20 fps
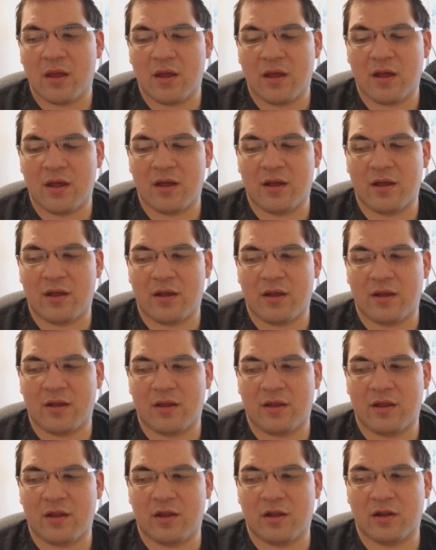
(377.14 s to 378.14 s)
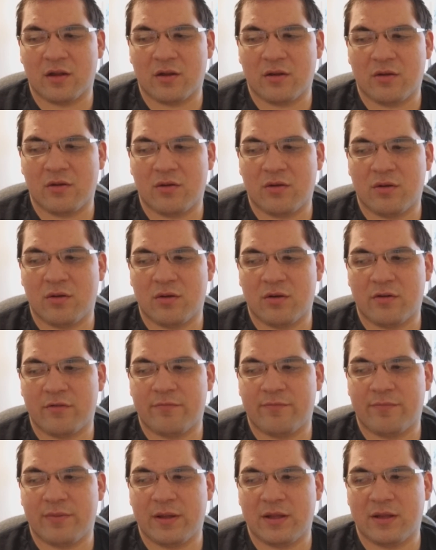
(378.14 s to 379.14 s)
It could
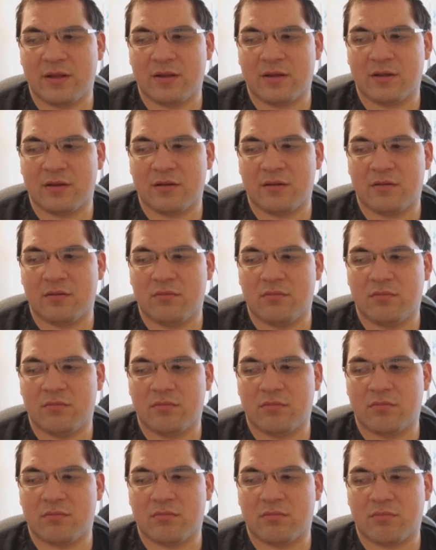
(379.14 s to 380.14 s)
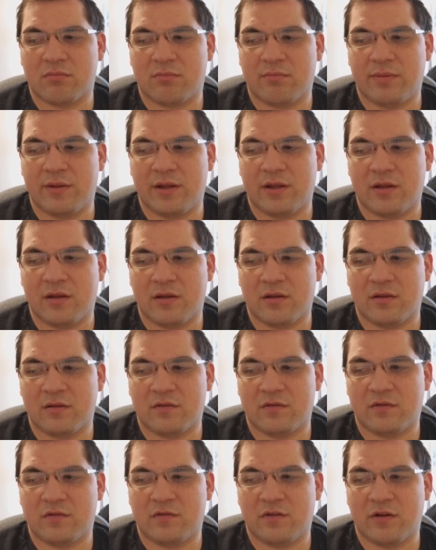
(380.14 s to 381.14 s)
have been
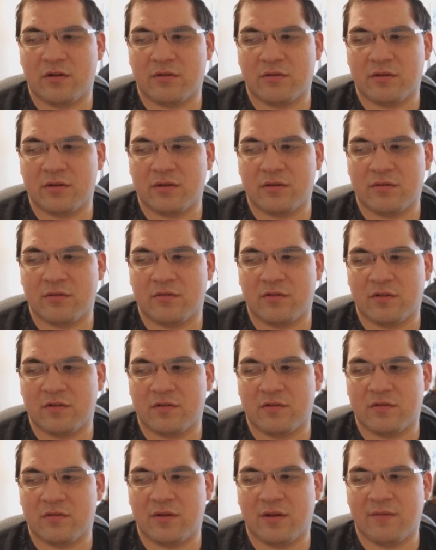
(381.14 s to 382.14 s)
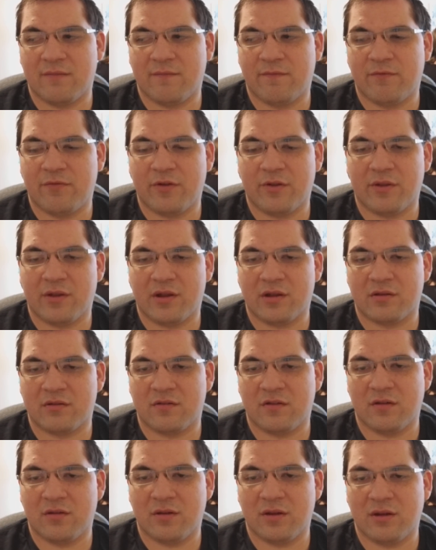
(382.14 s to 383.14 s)
because Jiren just didn't feel like
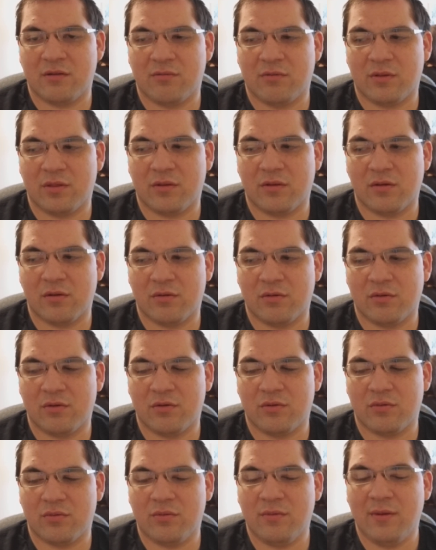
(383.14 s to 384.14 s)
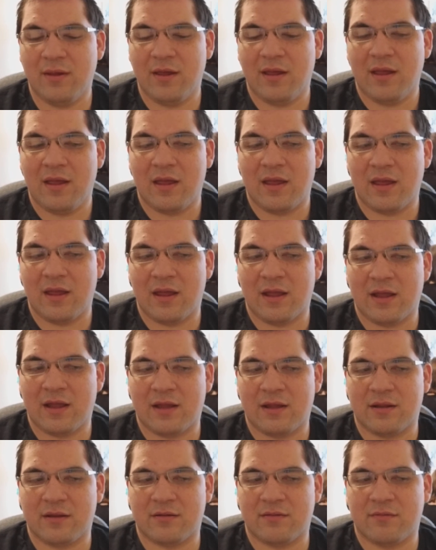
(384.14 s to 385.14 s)
dealing with Goku
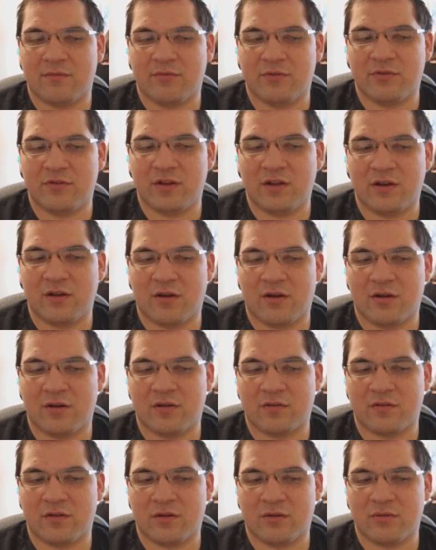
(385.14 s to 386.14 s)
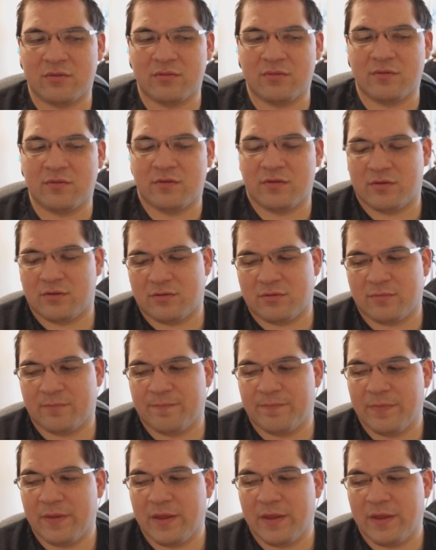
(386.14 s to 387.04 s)
and Vegeta on his own, so